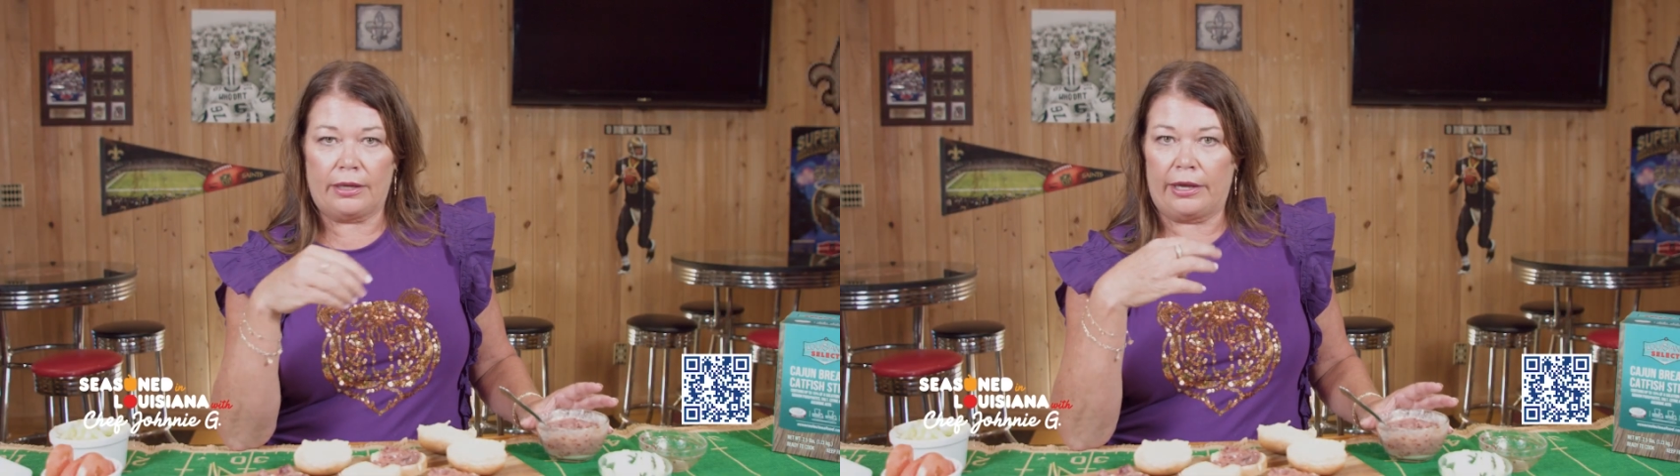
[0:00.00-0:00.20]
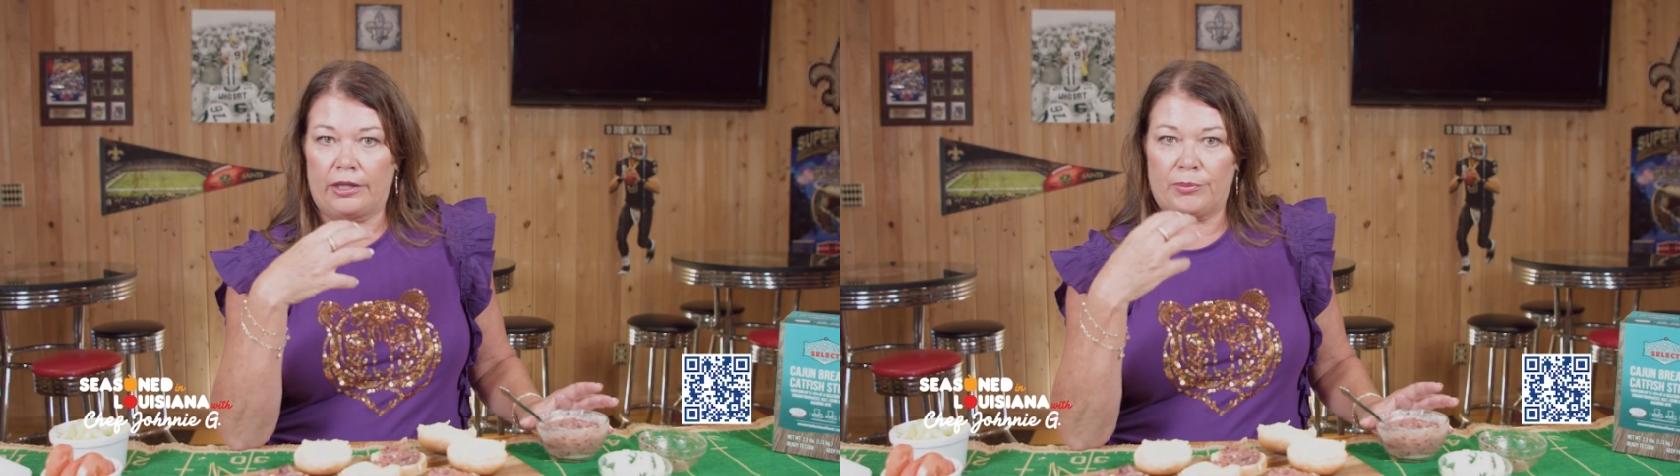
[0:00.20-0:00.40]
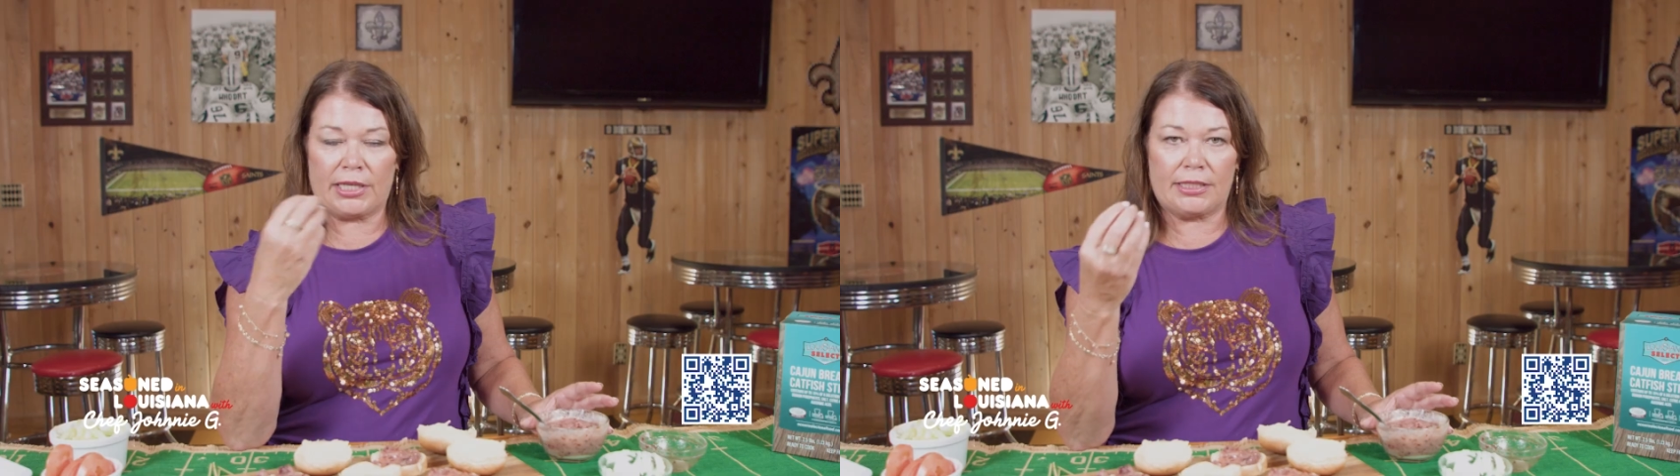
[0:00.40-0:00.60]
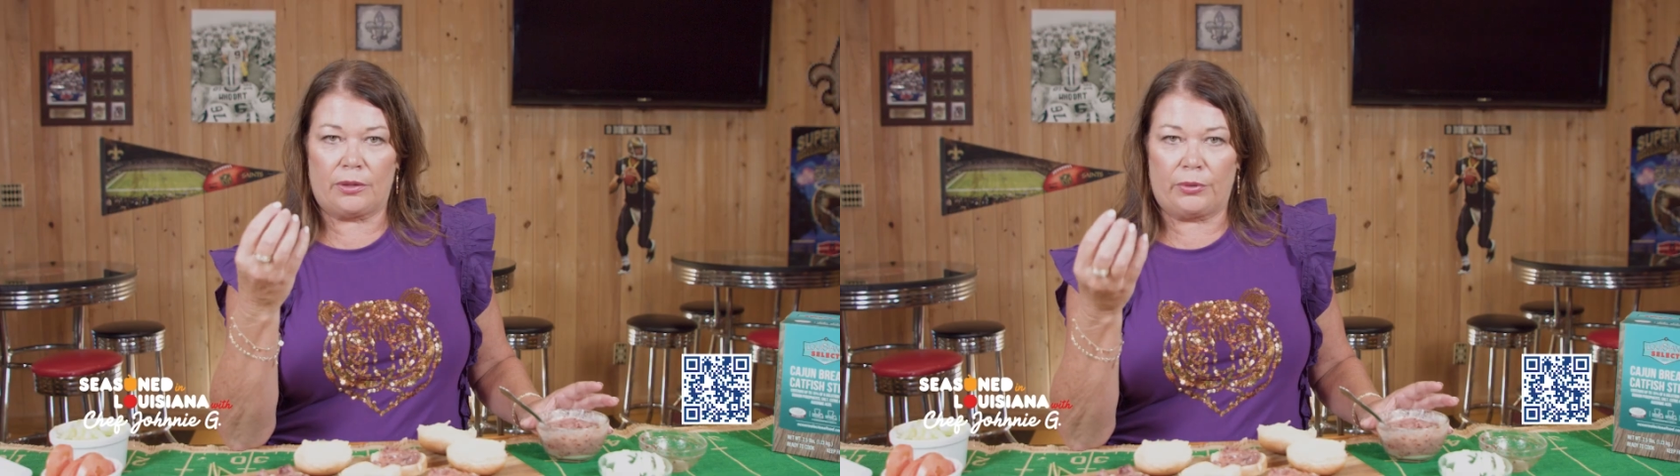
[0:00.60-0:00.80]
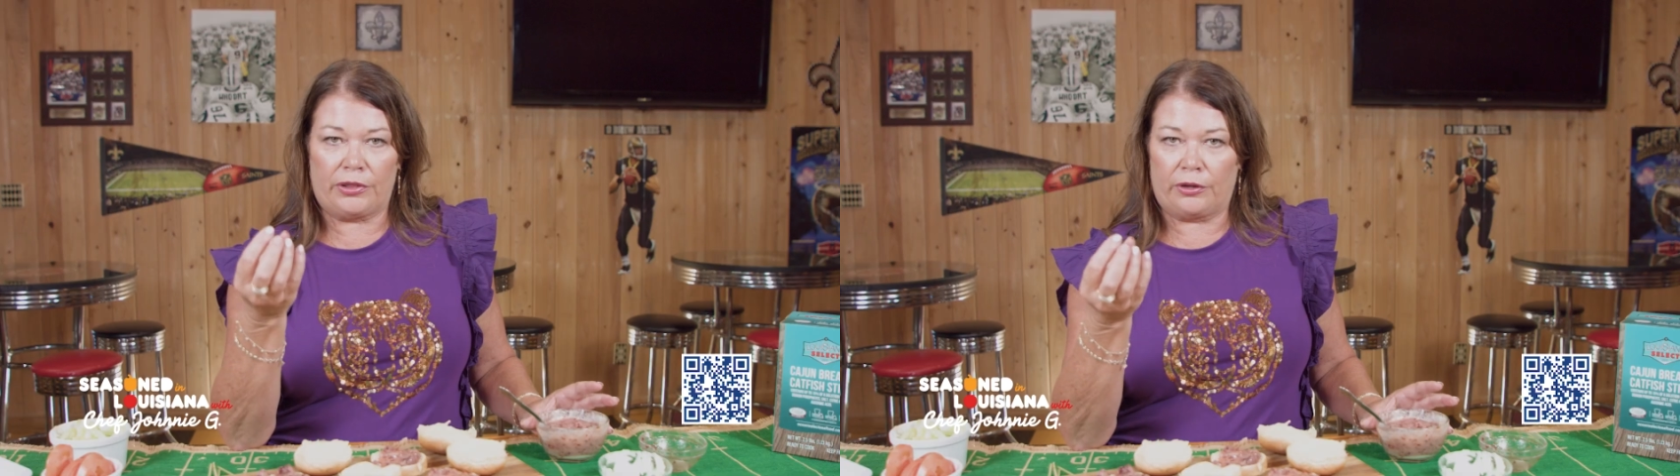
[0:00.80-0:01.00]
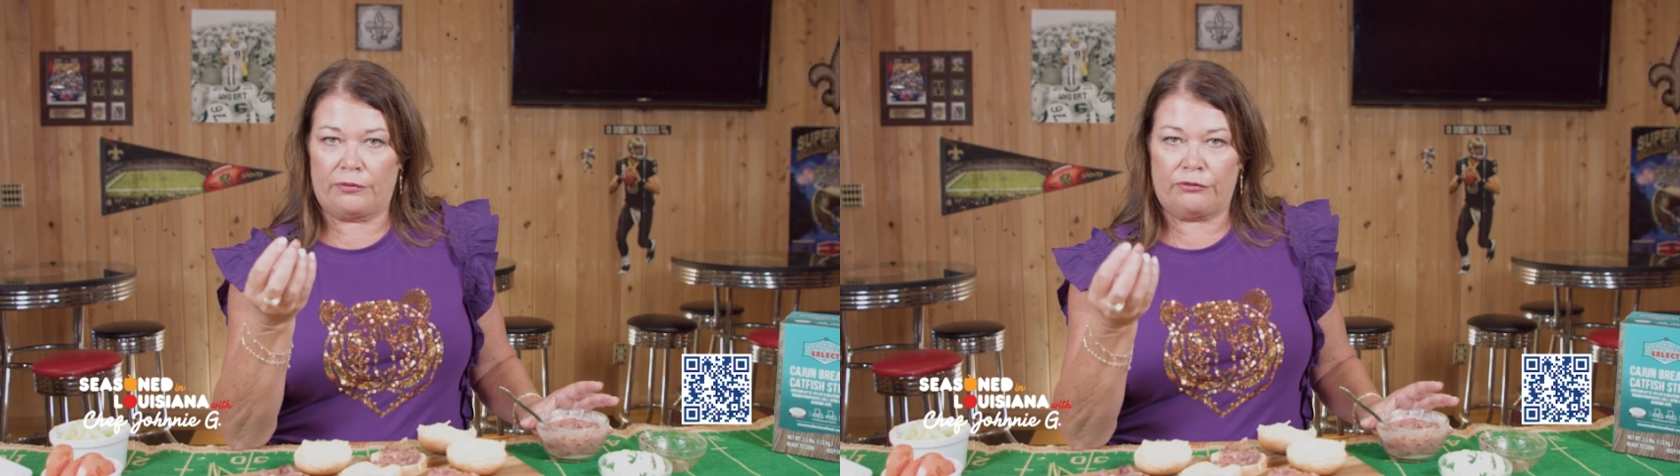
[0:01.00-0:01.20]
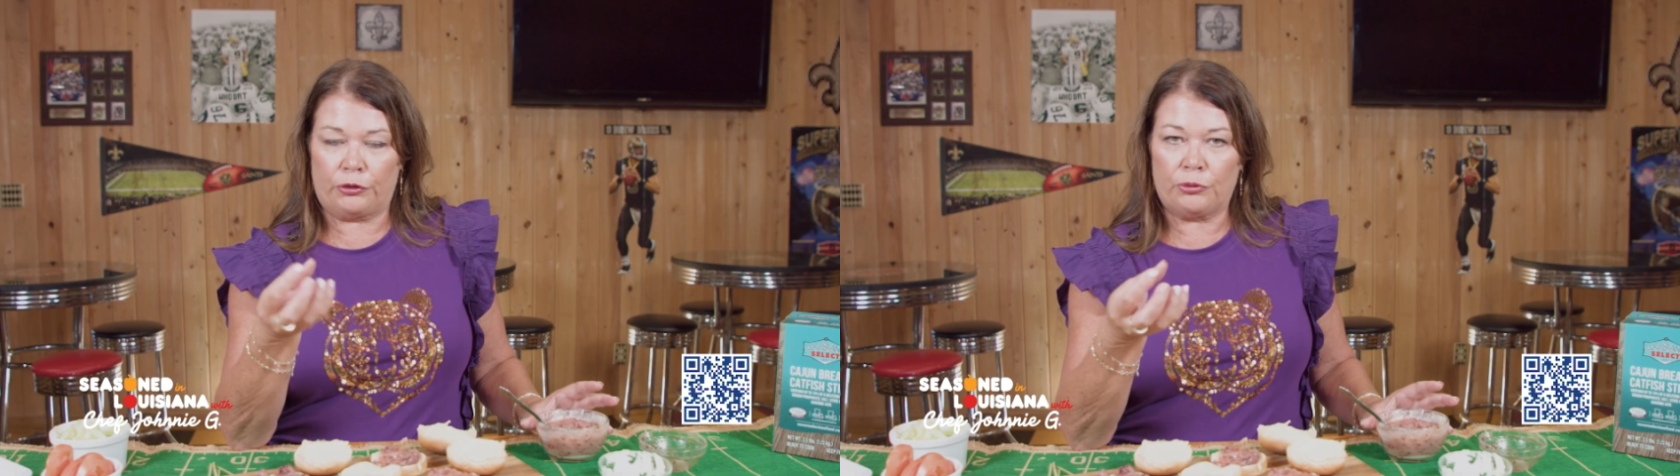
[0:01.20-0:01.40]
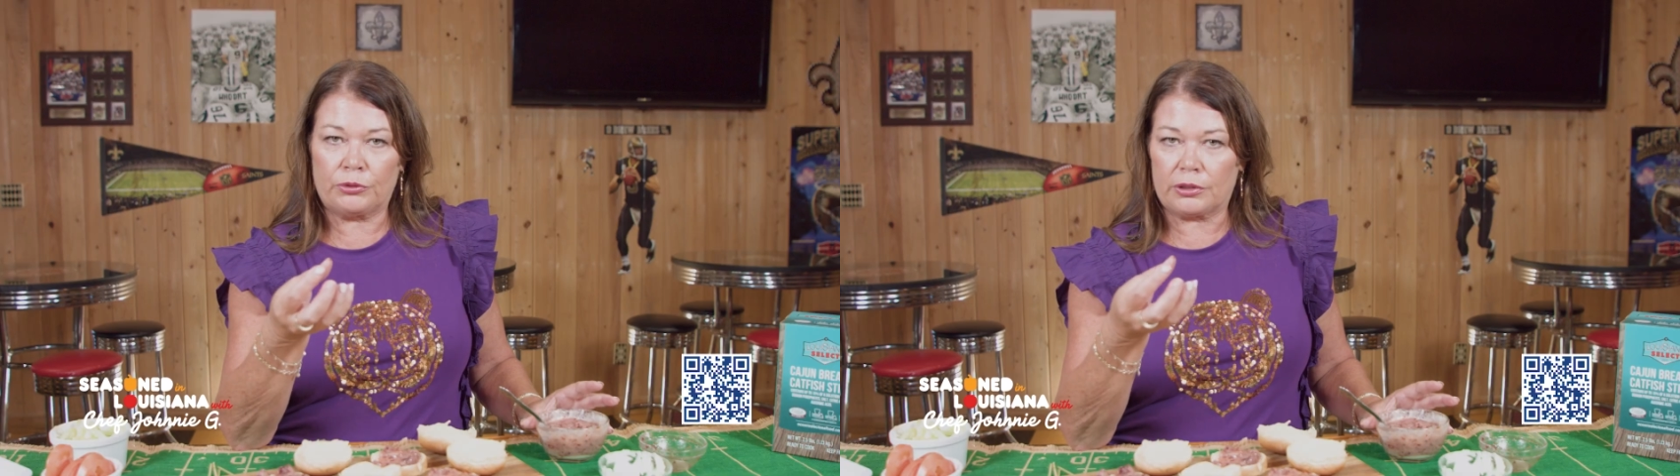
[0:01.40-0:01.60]
and mix it with a
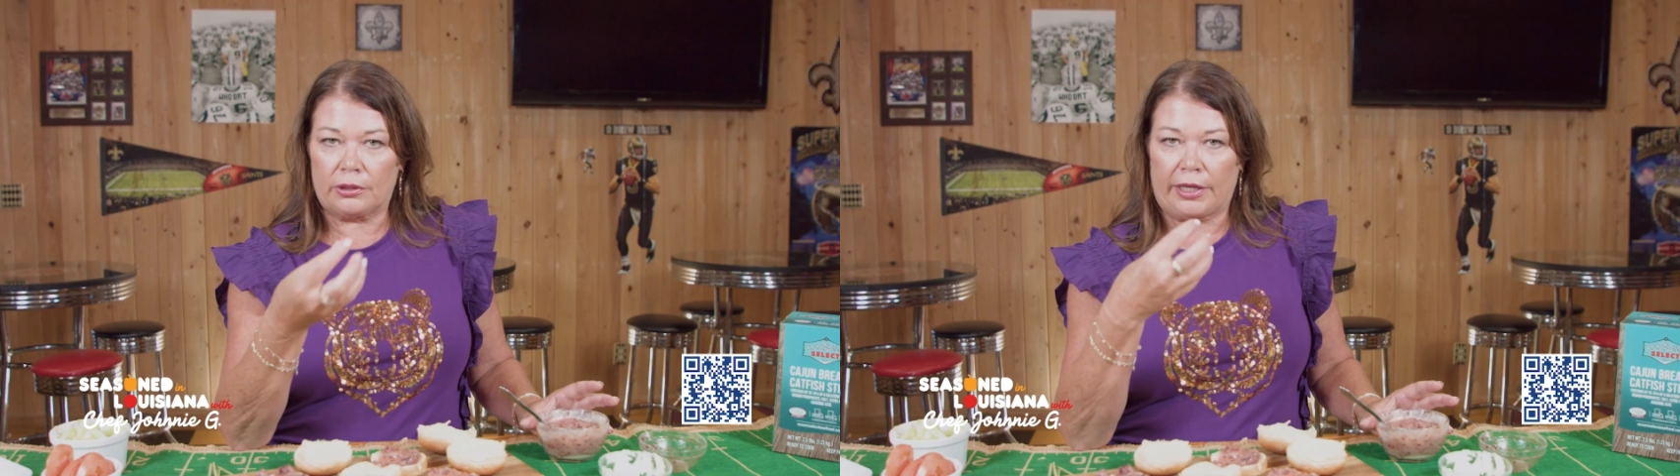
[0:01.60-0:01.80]
fruit,